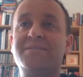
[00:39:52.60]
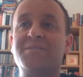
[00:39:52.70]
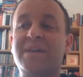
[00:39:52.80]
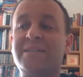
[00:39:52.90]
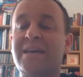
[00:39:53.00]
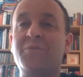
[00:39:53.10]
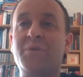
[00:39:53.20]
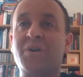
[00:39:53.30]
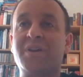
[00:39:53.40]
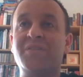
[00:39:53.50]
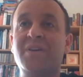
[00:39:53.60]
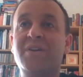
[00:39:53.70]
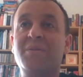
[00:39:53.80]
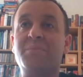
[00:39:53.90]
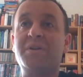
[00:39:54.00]
So that's how we work it.
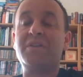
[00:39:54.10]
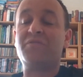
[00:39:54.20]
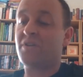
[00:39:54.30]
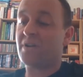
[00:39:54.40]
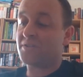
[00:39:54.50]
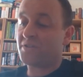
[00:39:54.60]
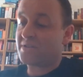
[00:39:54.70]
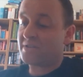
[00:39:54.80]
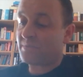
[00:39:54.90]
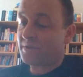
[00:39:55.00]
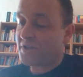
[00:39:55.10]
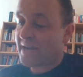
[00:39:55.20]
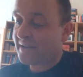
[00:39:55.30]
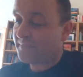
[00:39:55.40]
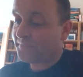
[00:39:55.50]
But if there, I'll just double
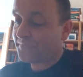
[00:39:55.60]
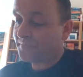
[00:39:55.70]
check.